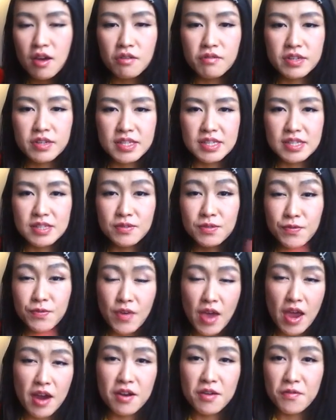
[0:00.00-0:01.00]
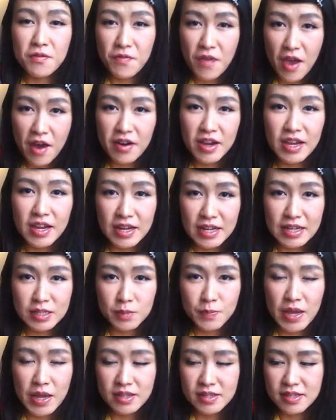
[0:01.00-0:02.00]
which is very
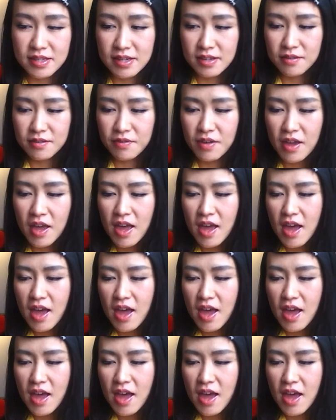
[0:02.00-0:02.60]
inexpensive.